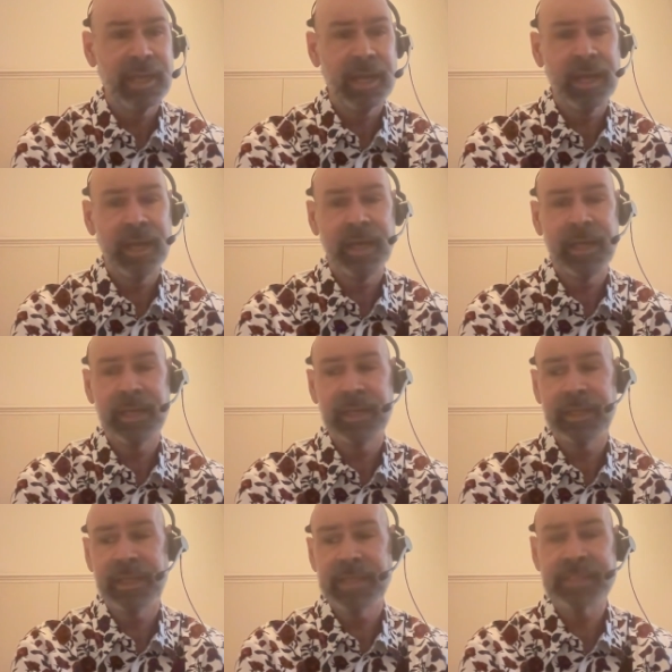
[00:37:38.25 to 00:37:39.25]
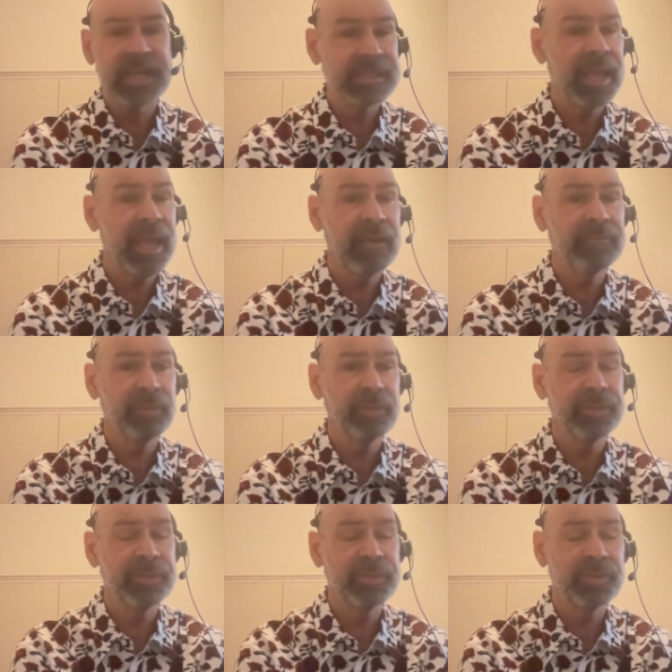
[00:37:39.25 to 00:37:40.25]
as I have
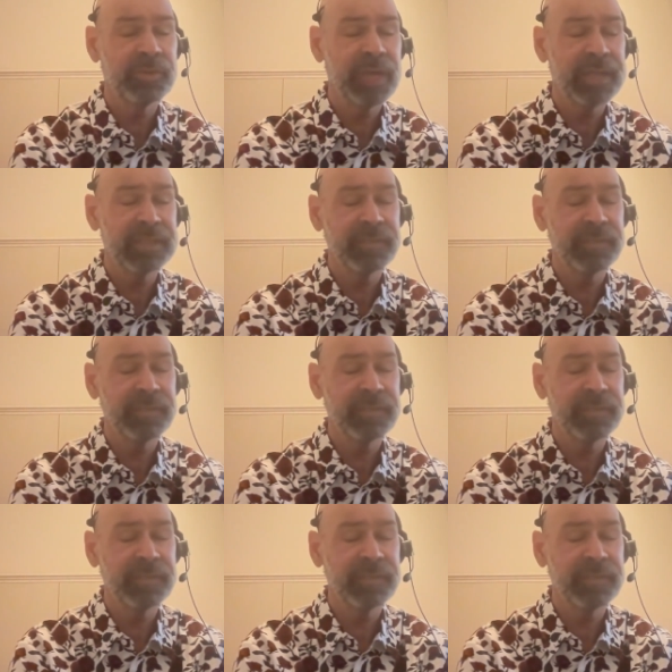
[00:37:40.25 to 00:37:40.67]
learned to do as